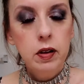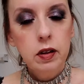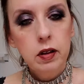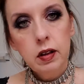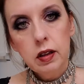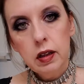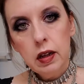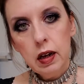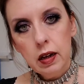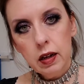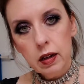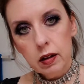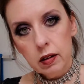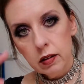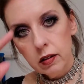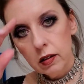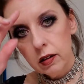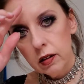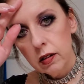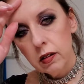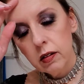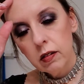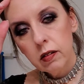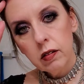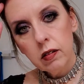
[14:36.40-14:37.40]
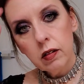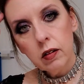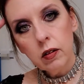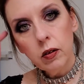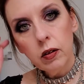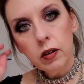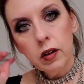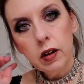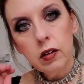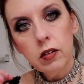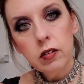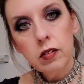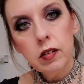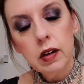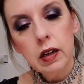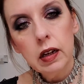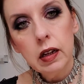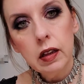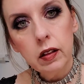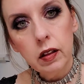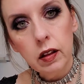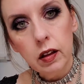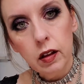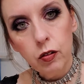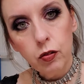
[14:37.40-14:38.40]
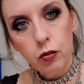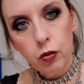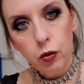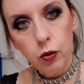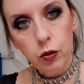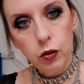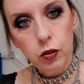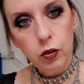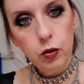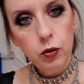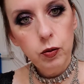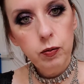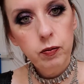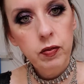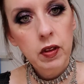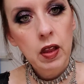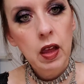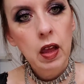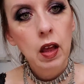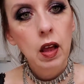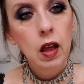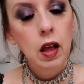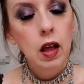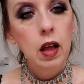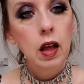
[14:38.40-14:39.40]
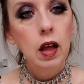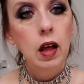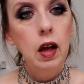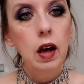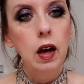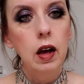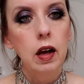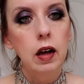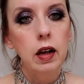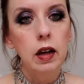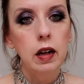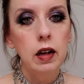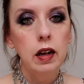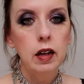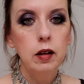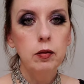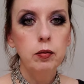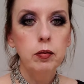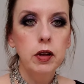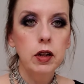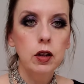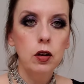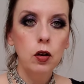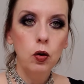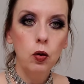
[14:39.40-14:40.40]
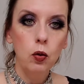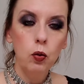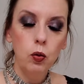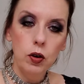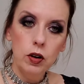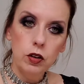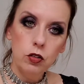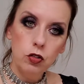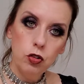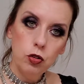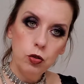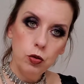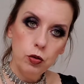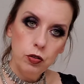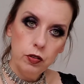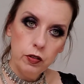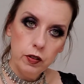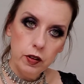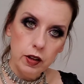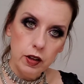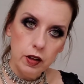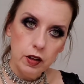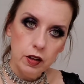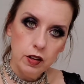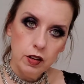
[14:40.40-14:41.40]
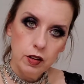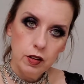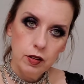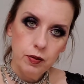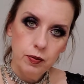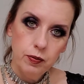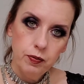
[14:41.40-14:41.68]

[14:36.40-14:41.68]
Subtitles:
Yeah, so here's an idea for you. Let me know what you think.